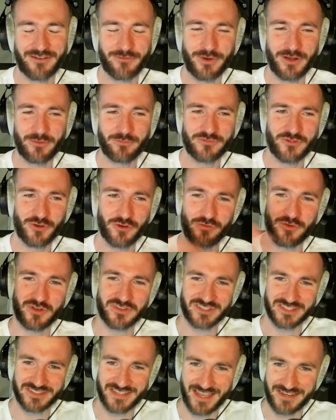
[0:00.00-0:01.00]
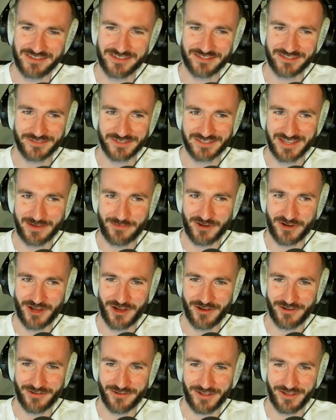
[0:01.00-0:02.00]
well, you're the ones attending the
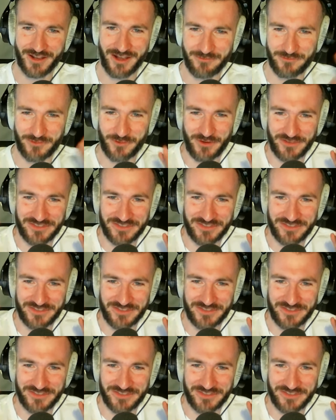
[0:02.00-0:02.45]
seminar and I'm the one